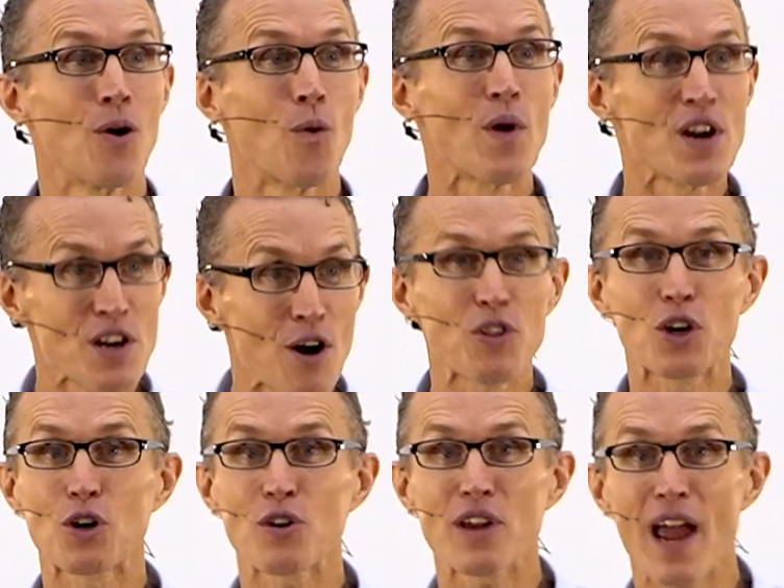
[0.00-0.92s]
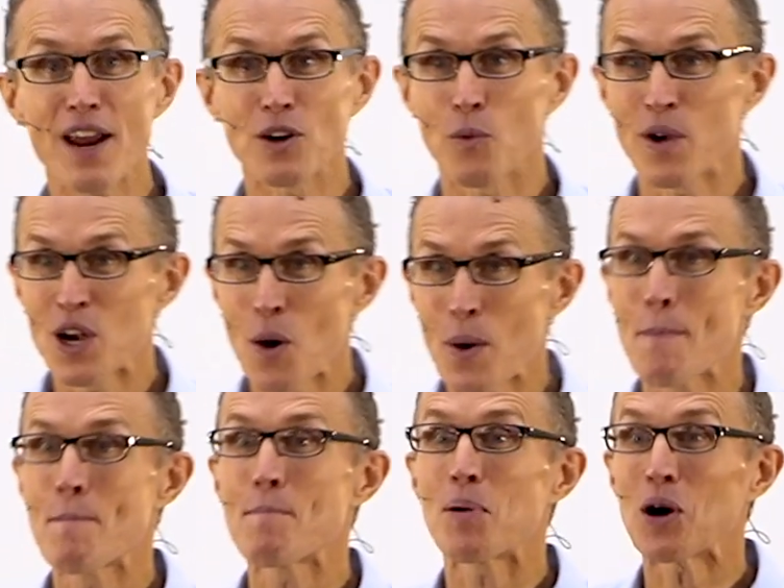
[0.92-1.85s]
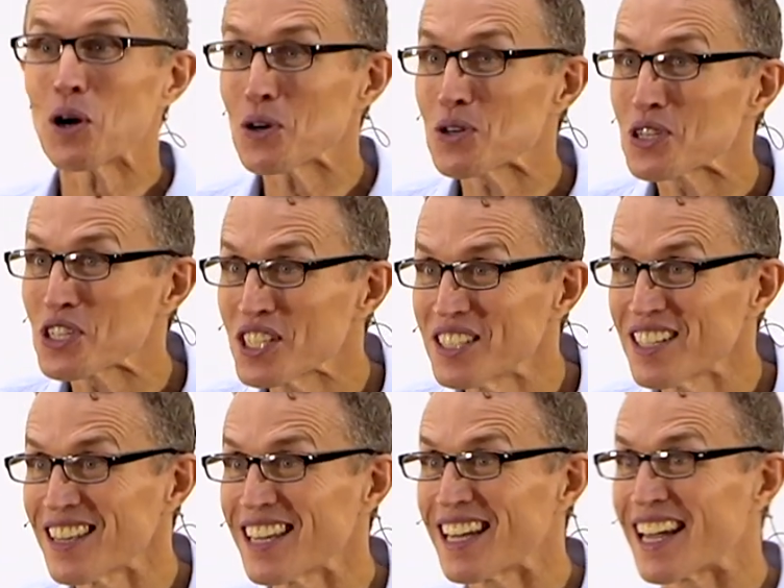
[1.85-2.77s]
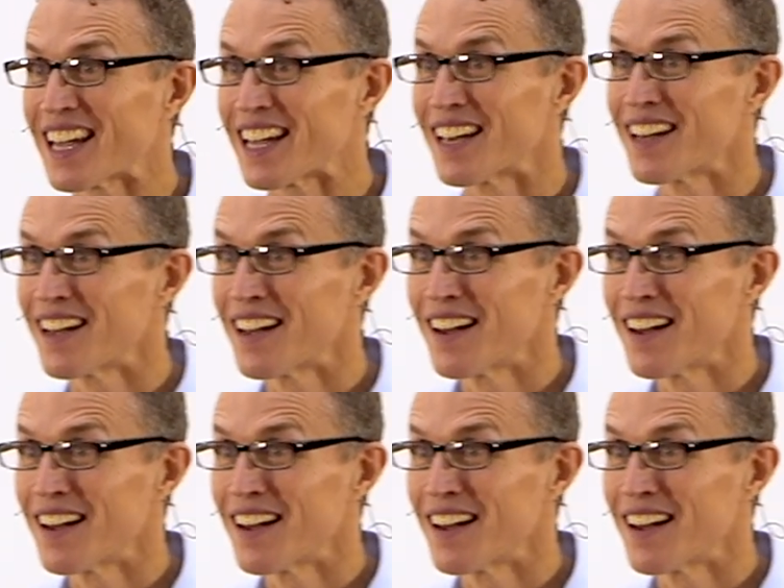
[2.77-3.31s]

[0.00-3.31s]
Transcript: We know the Creator. We know him personally.